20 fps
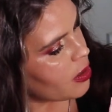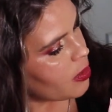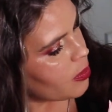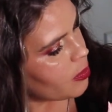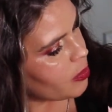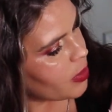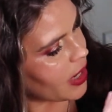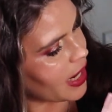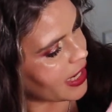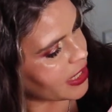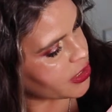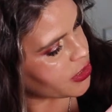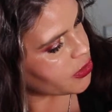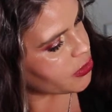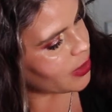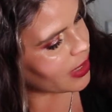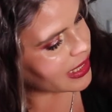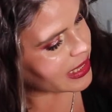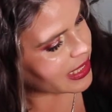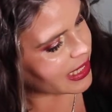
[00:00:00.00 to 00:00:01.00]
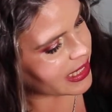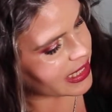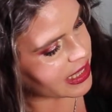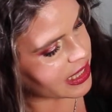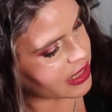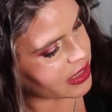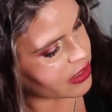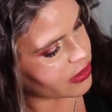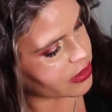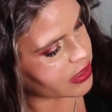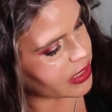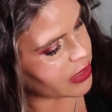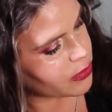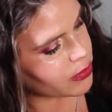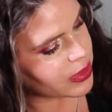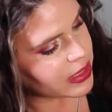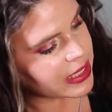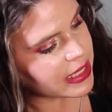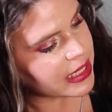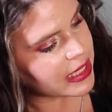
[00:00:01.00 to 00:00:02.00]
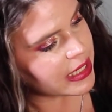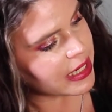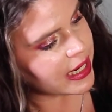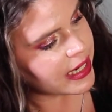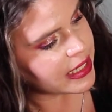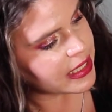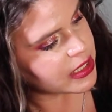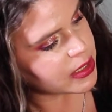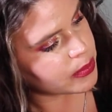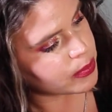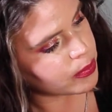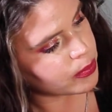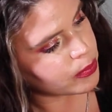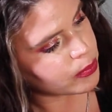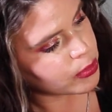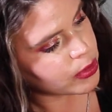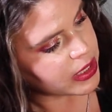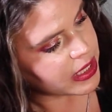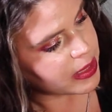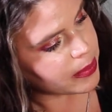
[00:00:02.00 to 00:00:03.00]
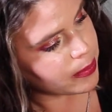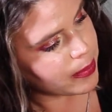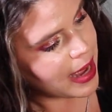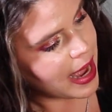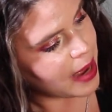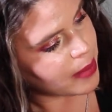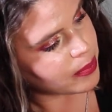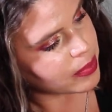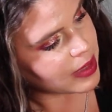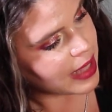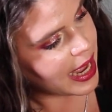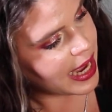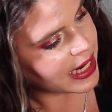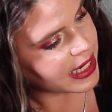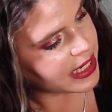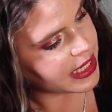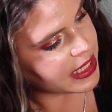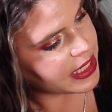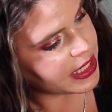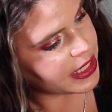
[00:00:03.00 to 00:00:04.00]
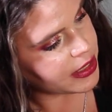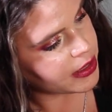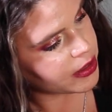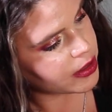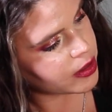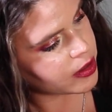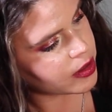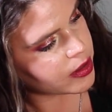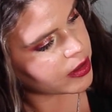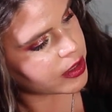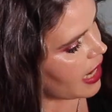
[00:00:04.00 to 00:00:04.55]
But I like that there's a really nice, pretty matte black in here.